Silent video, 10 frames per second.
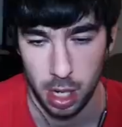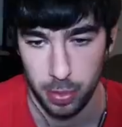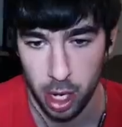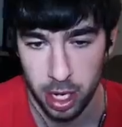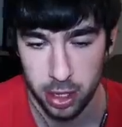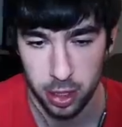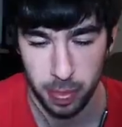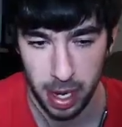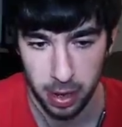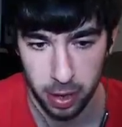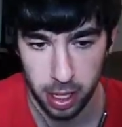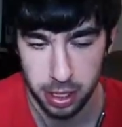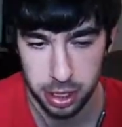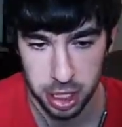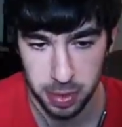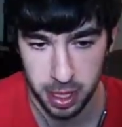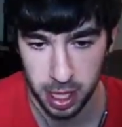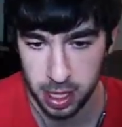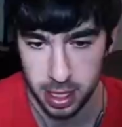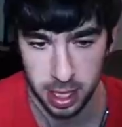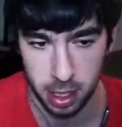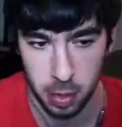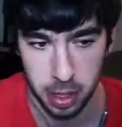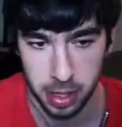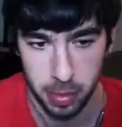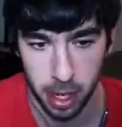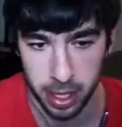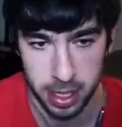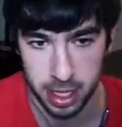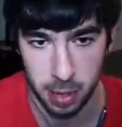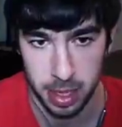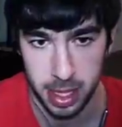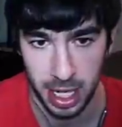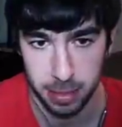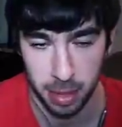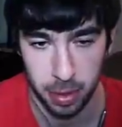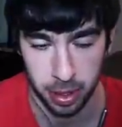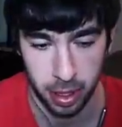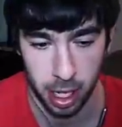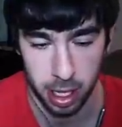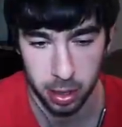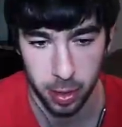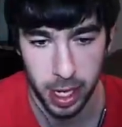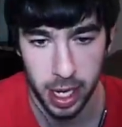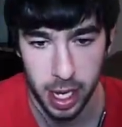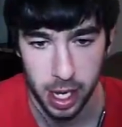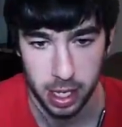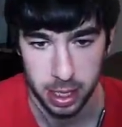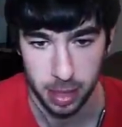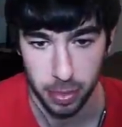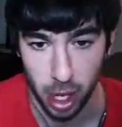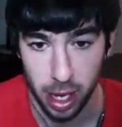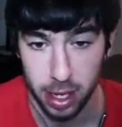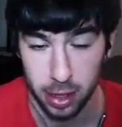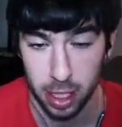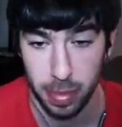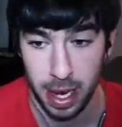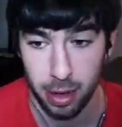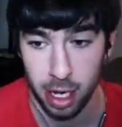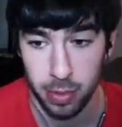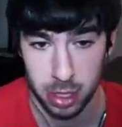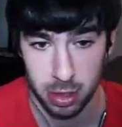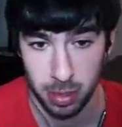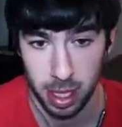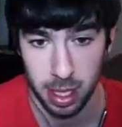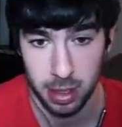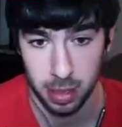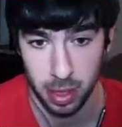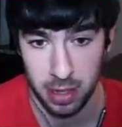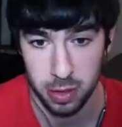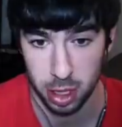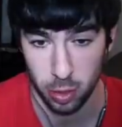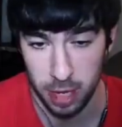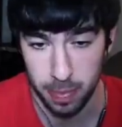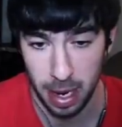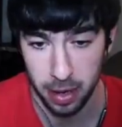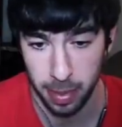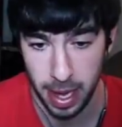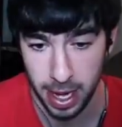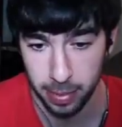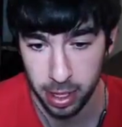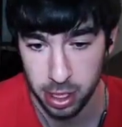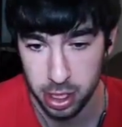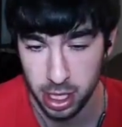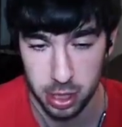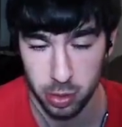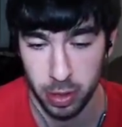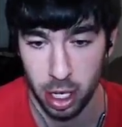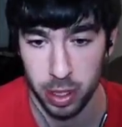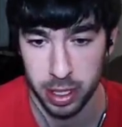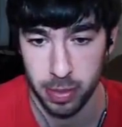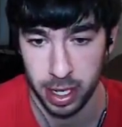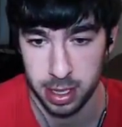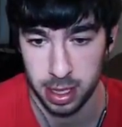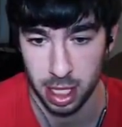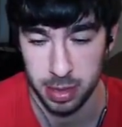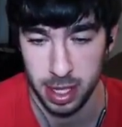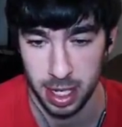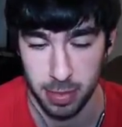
I'm not going to turn the power on just because I don't want the monkeys coming taking my Perkaholic away. So I'm not going to turn the power on. So what I'm going to do is I'm going to use Crate Power to pack a punch. I just really don't want the monkeys to come and take my